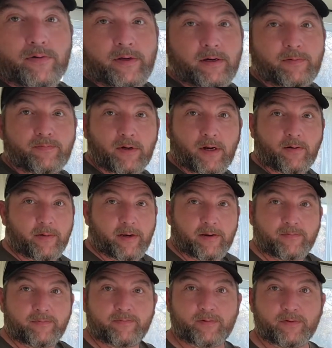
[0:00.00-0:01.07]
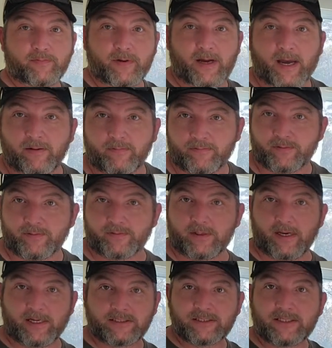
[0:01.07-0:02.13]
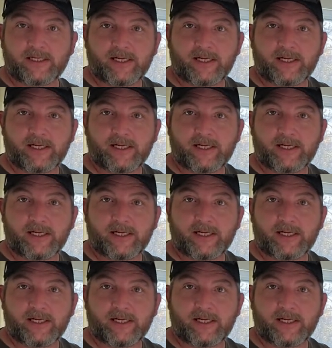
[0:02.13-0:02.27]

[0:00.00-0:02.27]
the plumbing, for the pipe, for the AC